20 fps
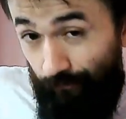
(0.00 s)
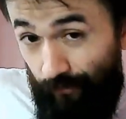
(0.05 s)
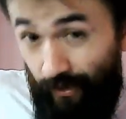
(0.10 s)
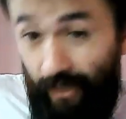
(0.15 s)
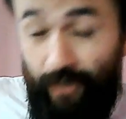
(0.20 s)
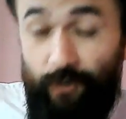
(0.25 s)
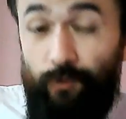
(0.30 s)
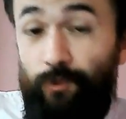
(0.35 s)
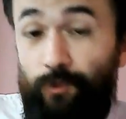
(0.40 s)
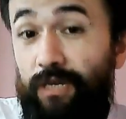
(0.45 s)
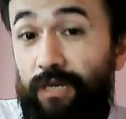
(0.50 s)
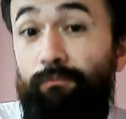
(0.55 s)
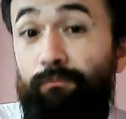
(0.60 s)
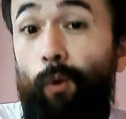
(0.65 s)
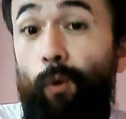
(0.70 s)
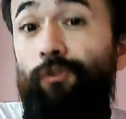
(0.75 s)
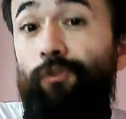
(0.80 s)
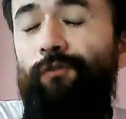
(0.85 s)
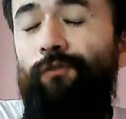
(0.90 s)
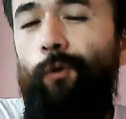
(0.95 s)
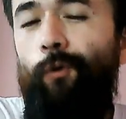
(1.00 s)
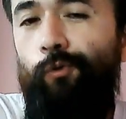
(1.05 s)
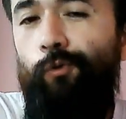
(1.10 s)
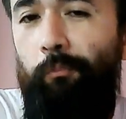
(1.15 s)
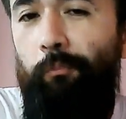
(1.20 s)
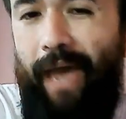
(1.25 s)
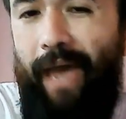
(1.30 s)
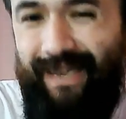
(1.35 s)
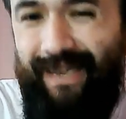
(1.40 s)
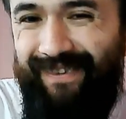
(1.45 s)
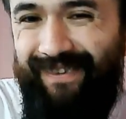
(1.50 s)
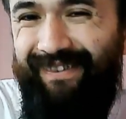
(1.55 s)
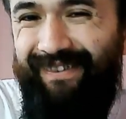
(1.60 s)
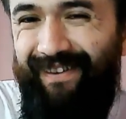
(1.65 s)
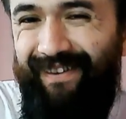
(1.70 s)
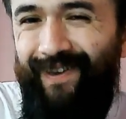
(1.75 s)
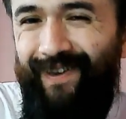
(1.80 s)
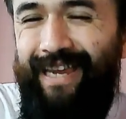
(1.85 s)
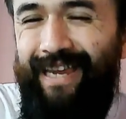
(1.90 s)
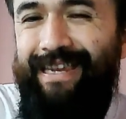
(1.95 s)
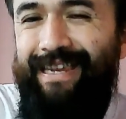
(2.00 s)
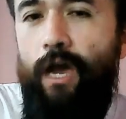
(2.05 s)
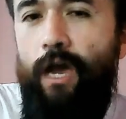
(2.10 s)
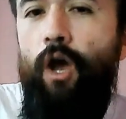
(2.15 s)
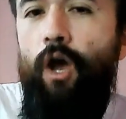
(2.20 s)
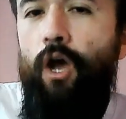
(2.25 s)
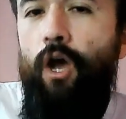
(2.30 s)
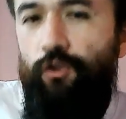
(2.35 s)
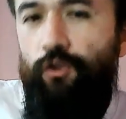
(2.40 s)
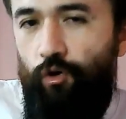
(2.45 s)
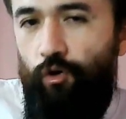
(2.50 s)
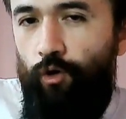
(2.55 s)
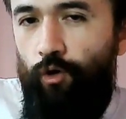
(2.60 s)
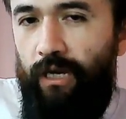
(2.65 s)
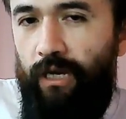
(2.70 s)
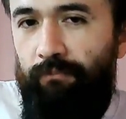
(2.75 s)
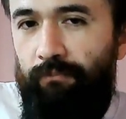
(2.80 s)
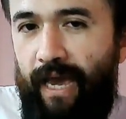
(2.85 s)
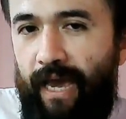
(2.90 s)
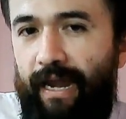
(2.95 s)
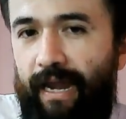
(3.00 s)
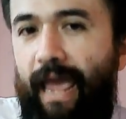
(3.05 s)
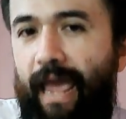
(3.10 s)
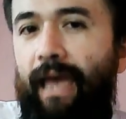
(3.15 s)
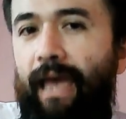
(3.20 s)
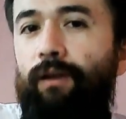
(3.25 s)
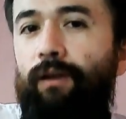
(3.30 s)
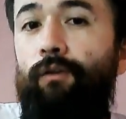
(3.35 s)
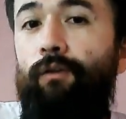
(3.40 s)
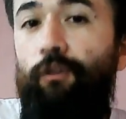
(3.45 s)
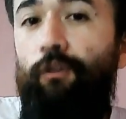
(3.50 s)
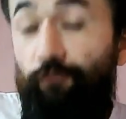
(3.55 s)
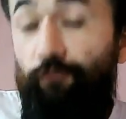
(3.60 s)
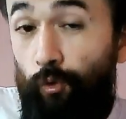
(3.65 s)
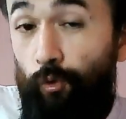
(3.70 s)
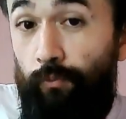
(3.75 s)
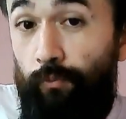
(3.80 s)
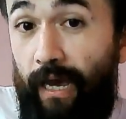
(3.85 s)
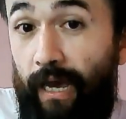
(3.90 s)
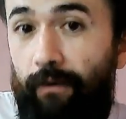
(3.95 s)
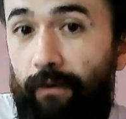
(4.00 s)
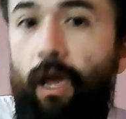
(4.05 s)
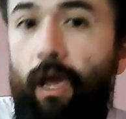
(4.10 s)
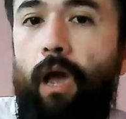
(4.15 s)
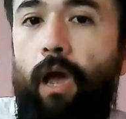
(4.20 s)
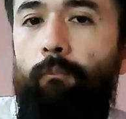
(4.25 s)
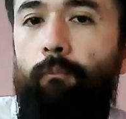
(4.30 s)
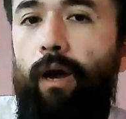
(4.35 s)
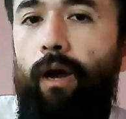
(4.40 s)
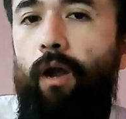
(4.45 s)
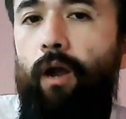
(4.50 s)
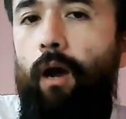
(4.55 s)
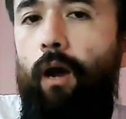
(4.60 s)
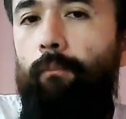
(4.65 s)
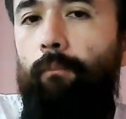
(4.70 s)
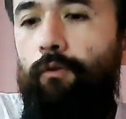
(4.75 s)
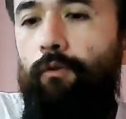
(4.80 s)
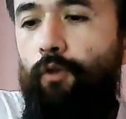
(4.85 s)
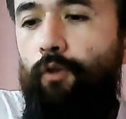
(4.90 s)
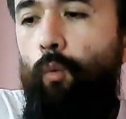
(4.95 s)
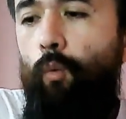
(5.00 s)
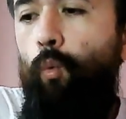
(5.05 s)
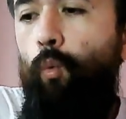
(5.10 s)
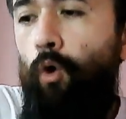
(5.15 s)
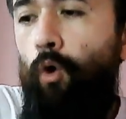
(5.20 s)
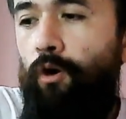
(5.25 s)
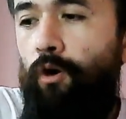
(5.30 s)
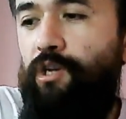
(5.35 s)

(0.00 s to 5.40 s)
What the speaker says: Okay, you see both of those bats here in India, the cricket bat and the fruit bat, but the word